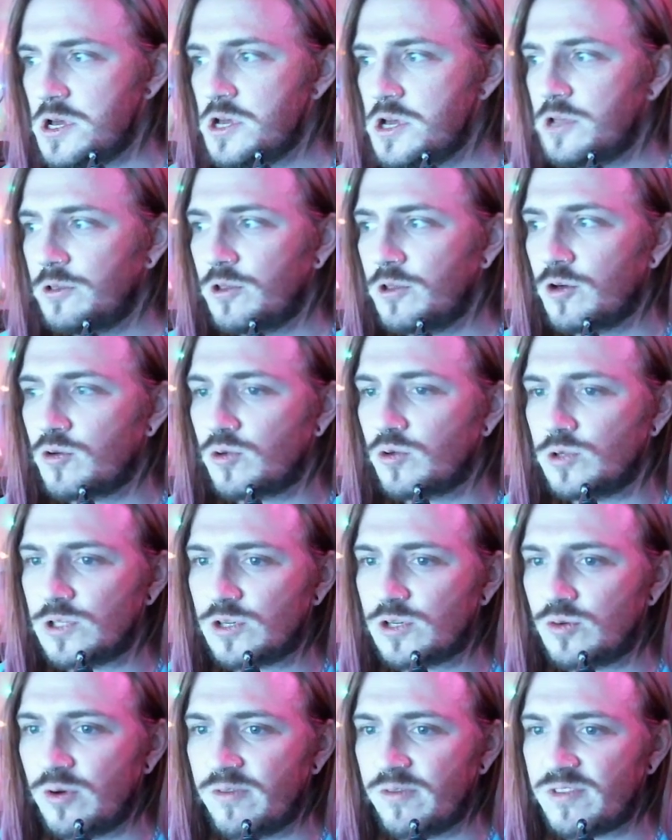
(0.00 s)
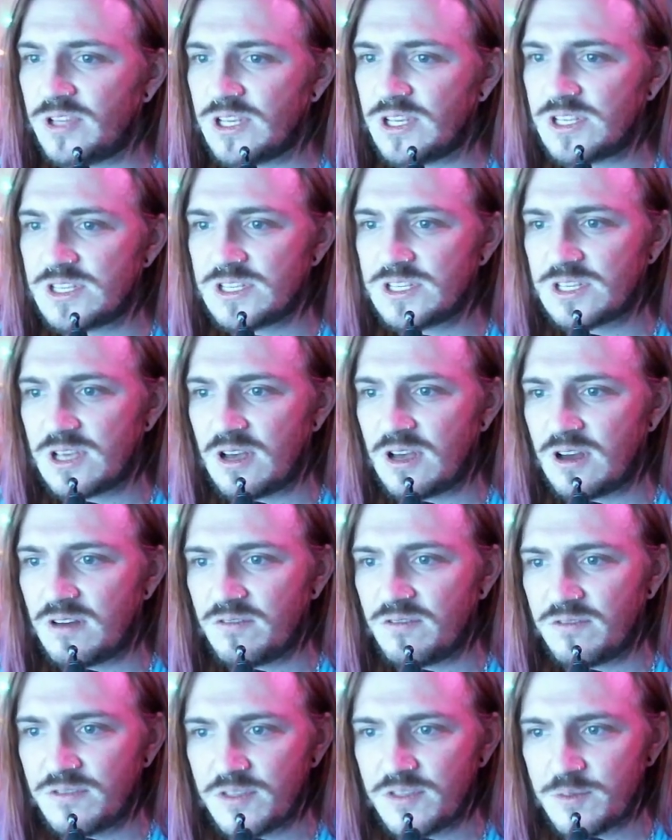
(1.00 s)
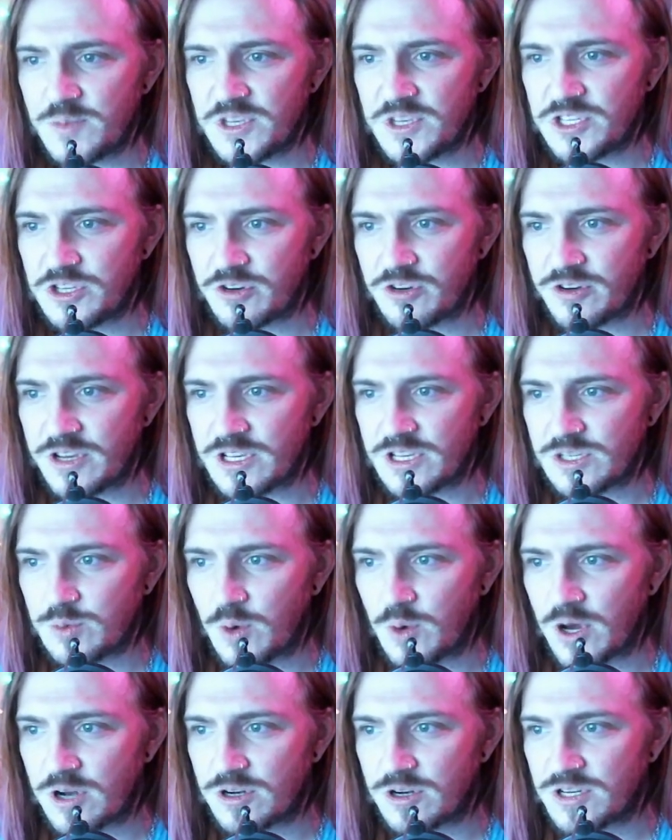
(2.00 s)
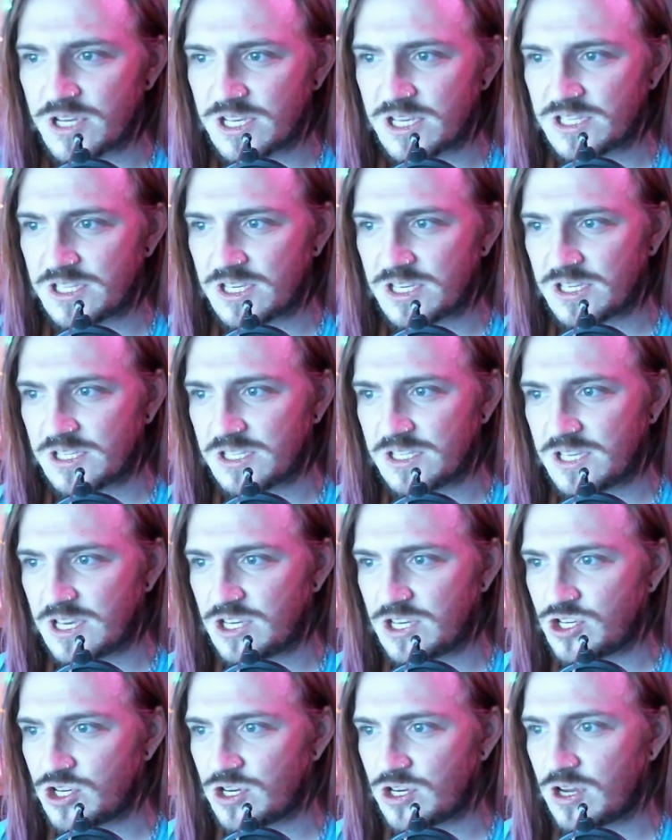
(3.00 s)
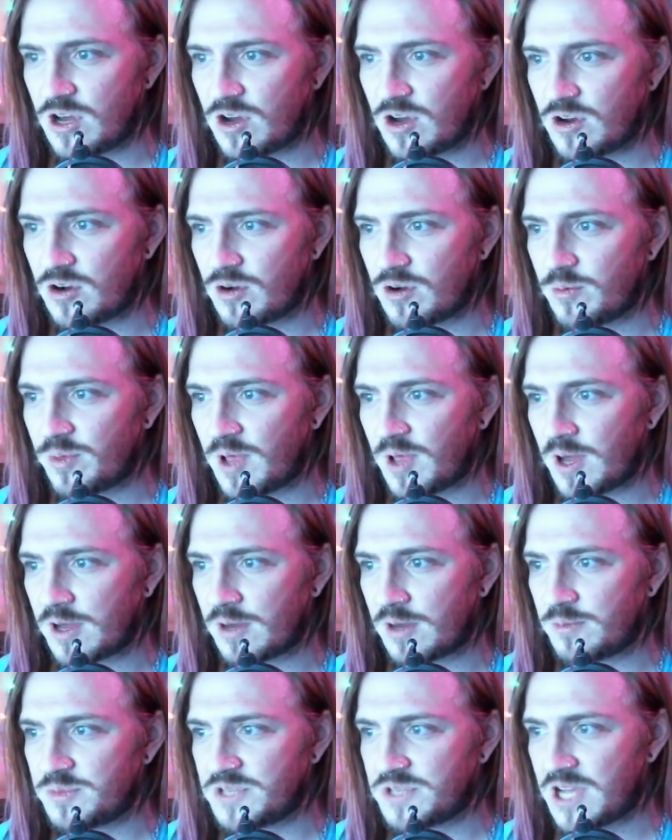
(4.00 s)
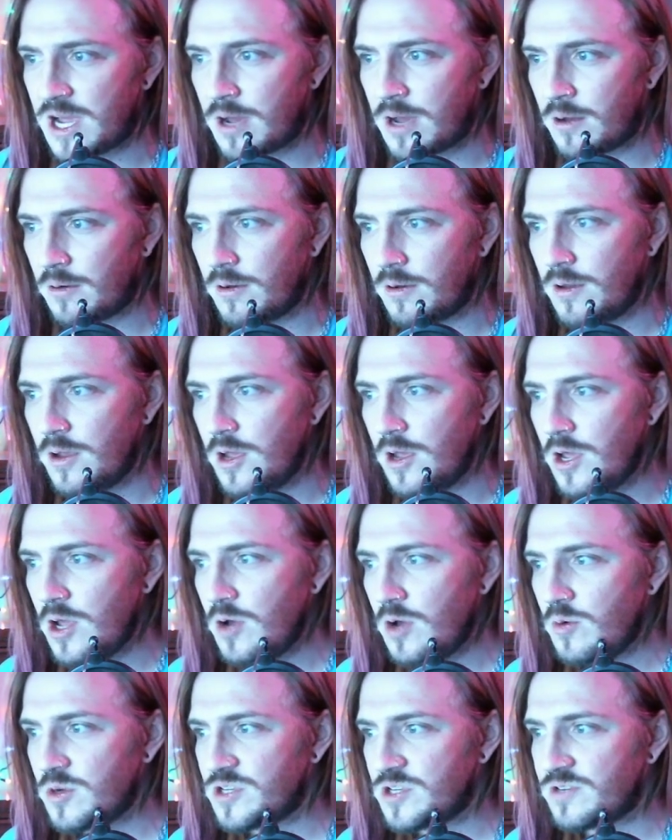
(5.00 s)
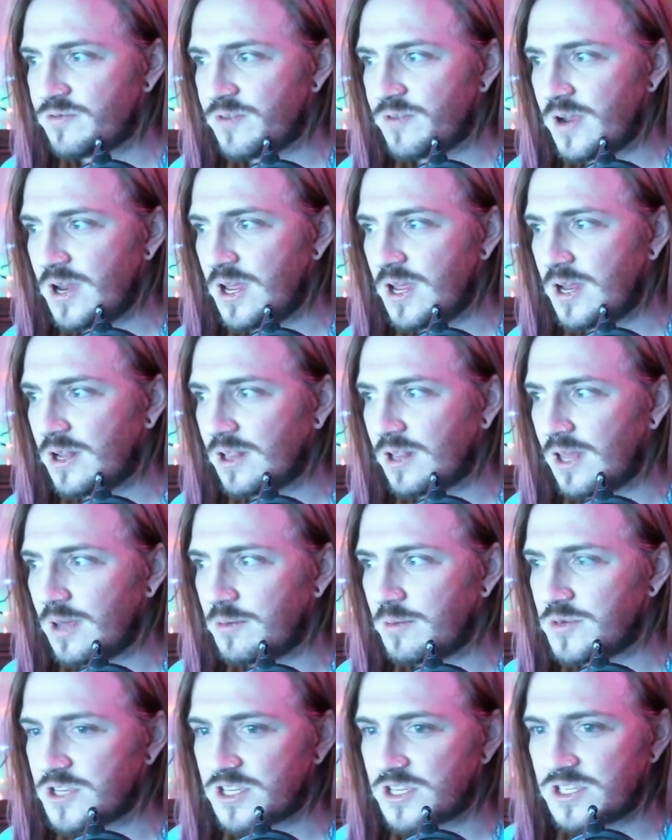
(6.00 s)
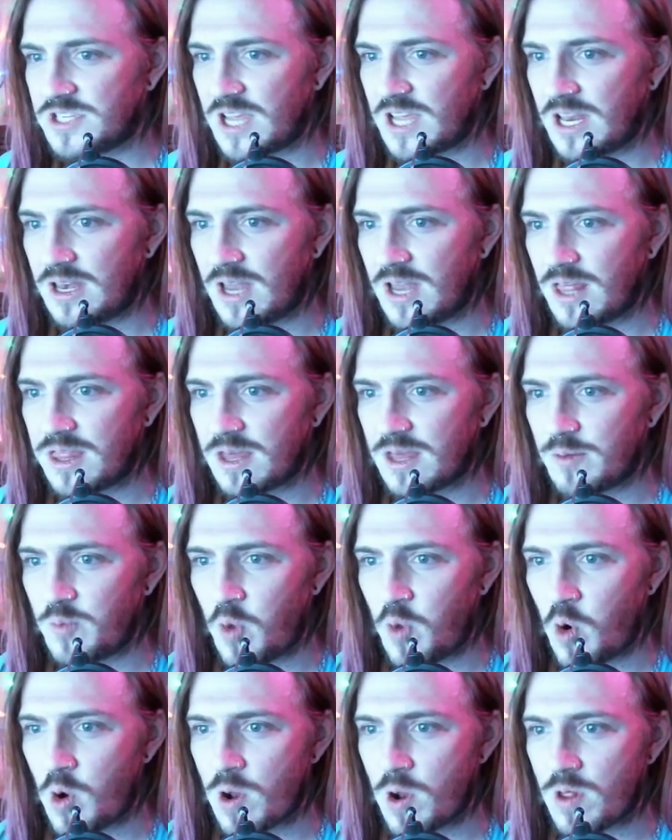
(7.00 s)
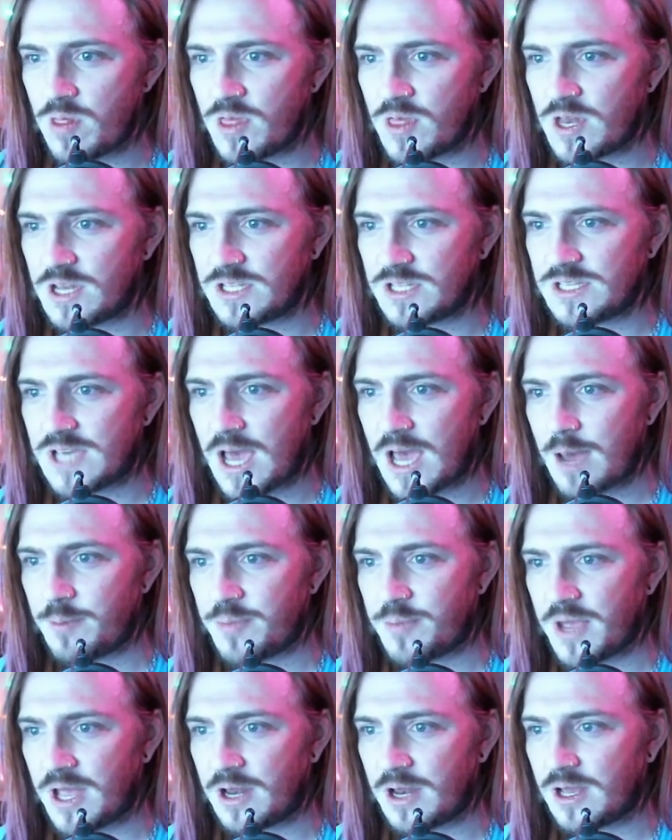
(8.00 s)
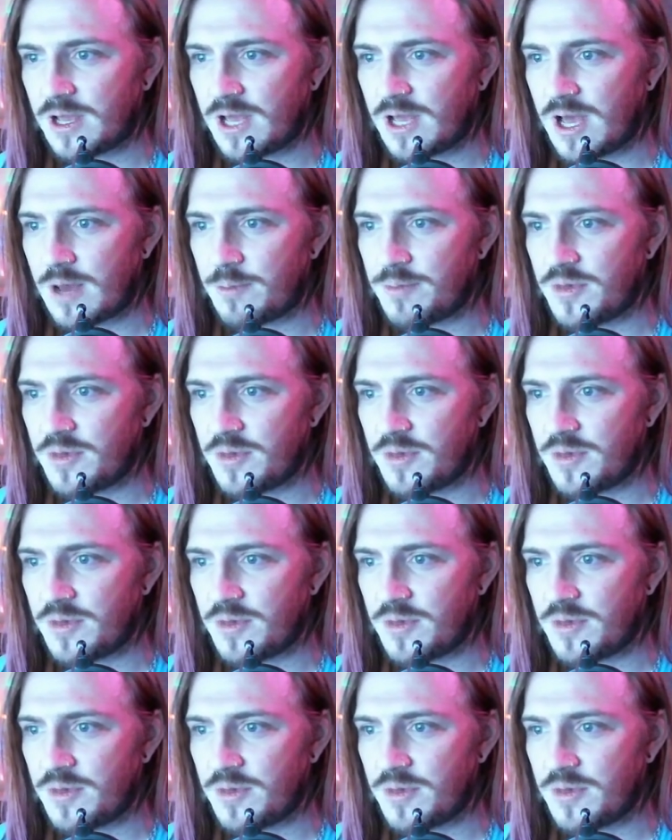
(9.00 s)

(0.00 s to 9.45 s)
local equivalents of the mysterious water testing station on her block uptown, which a friend had claimed to contain nothing more than a tap and a cup,